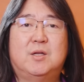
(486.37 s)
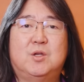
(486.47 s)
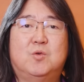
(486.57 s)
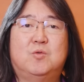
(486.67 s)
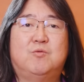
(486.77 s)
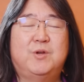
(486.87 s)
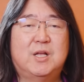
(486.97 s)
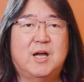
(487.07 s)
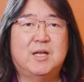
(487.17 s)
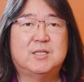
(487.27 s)
you
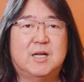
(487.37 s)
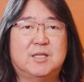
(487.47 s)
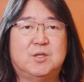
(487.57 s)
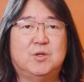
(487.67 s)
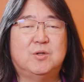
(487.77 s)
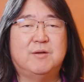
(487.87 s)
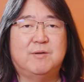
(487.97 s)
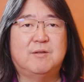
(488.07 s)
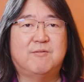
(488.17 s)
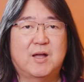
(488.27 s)
realize that you live
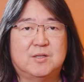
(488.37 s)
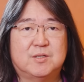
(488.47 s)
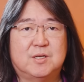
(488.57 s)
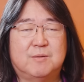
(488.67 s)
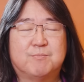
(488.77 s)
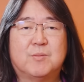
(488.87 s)
in fantasy.